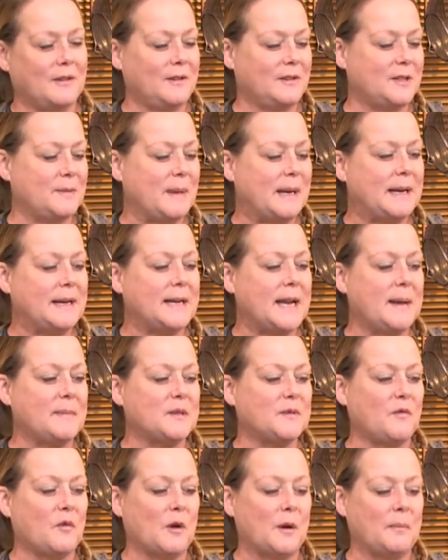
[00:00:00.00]
There's many
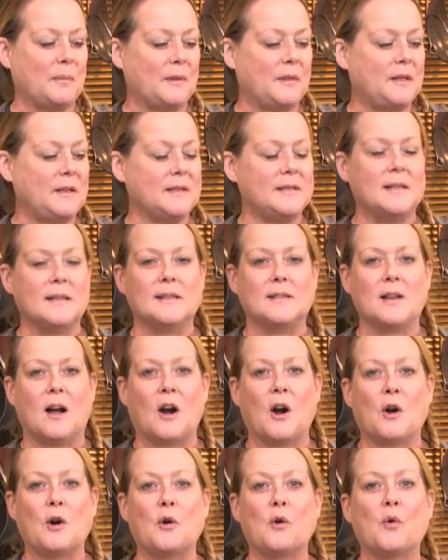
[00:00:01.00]
names for it, but these things
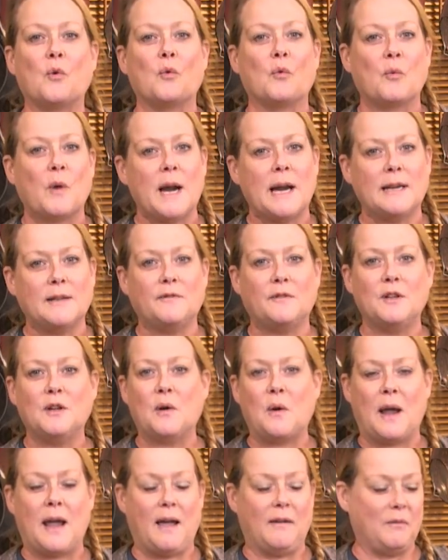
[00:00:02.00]
are great. If you
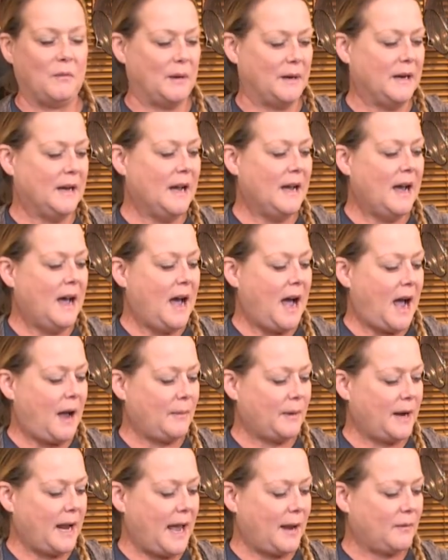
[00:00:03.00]
don't have one, I
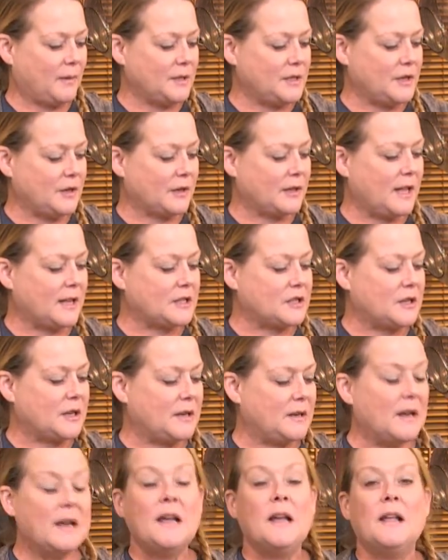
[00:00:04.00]
would add one to your collection.
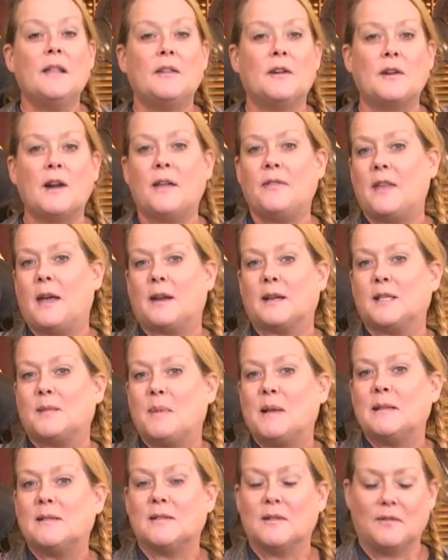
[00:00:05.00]
And they're not that
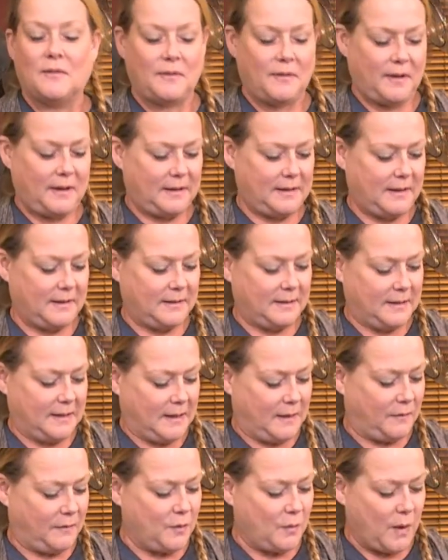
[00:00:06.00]
expensive
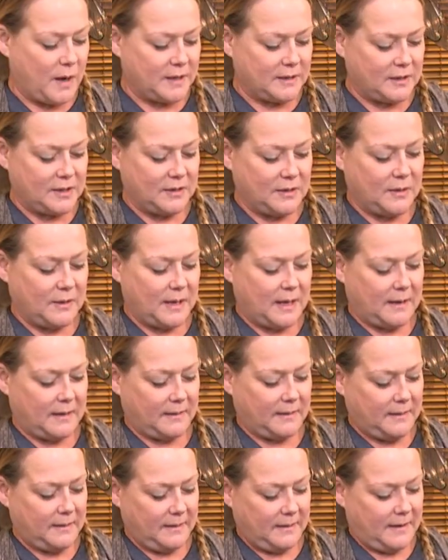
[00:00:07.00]
if you want to
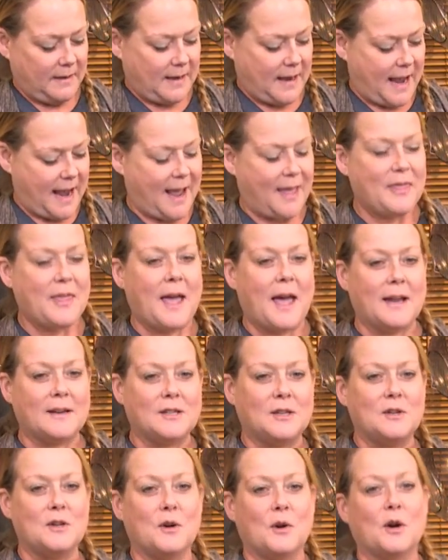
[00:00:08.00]
add that
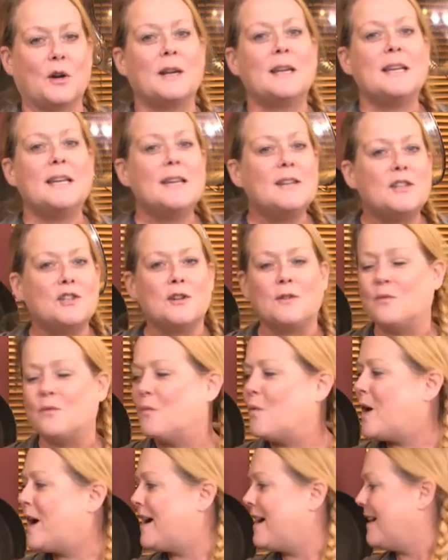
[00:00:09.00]
to your
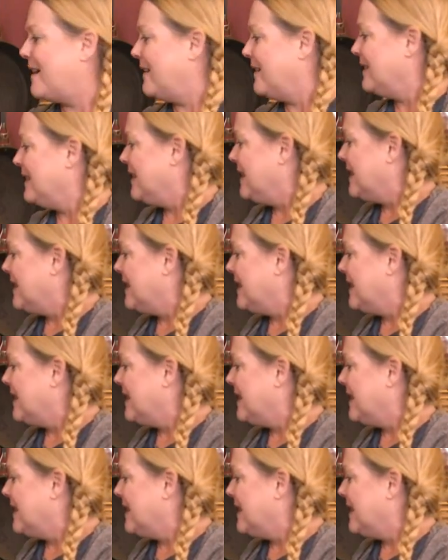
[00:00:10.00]
kitchenware.